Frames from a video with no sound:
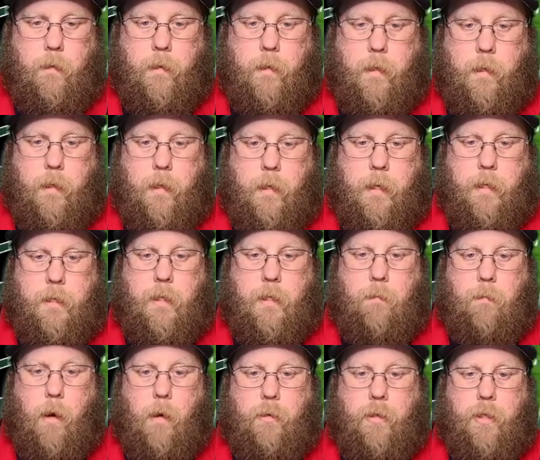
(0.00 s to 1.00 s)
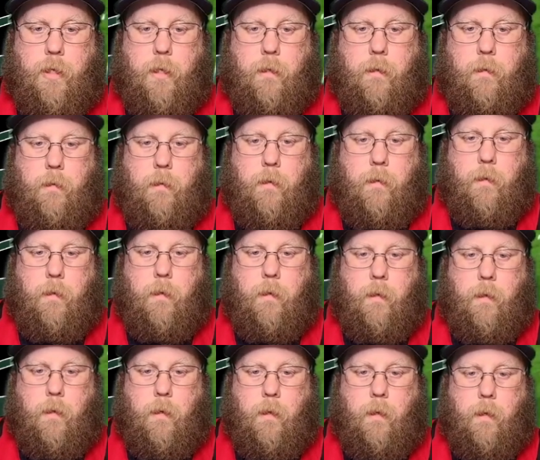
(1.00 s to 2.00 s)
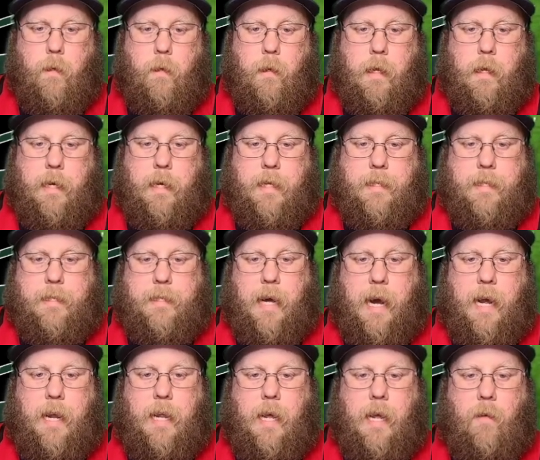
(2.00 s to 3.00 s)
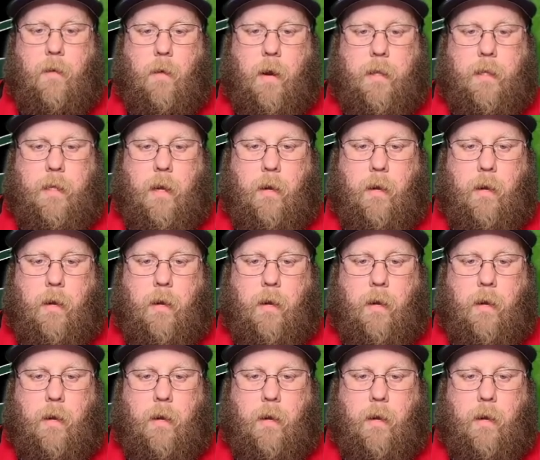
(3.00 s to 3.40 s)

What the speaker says: Gets the motion. And you got the tight end right there,